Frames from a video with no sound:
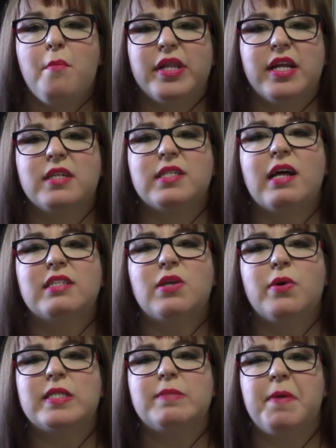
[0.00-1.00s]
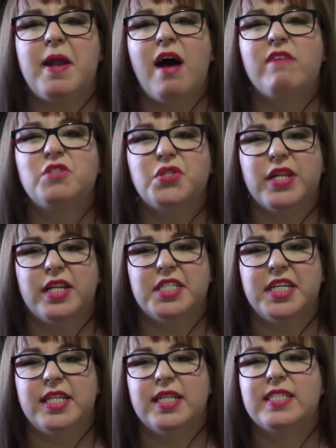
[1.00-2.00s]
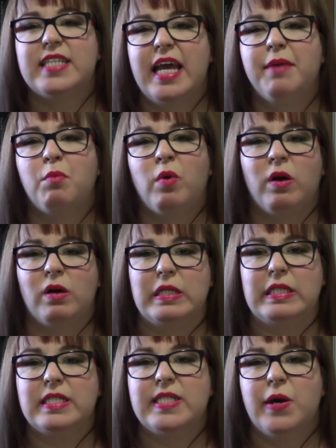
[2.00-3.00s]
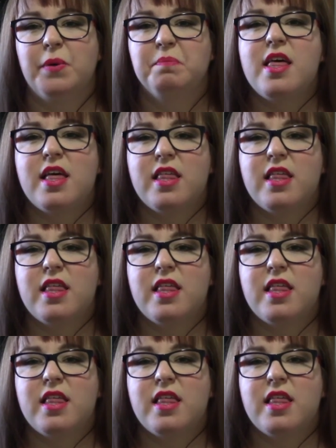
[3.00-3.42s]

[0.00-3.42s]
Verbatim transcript: but there's also a spin-off trilogy in the same world, so